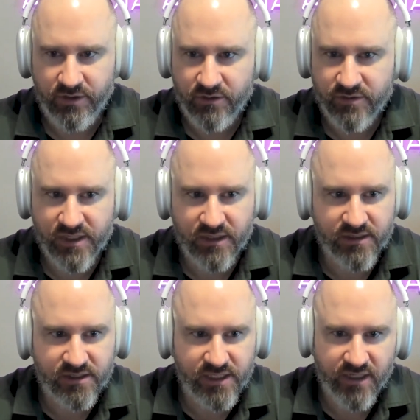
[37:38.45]

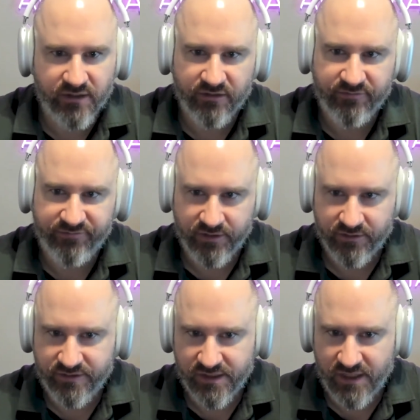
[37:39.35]
using the standard
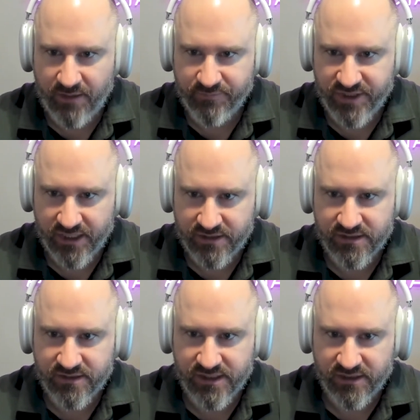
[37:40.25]
fields and
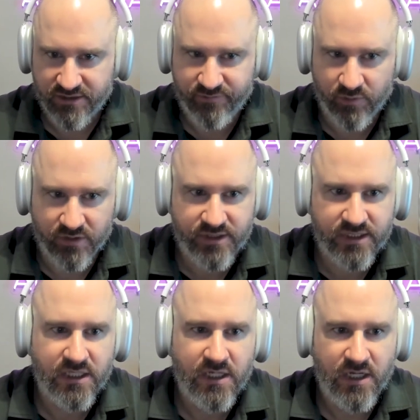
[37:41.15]
objects in
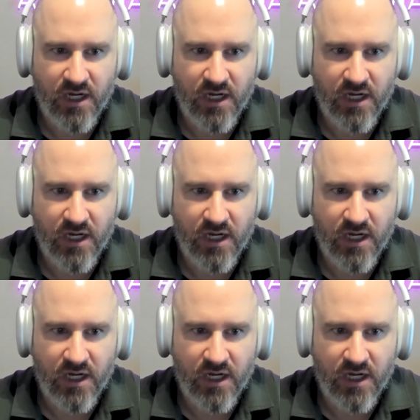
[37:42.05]
Salesforce,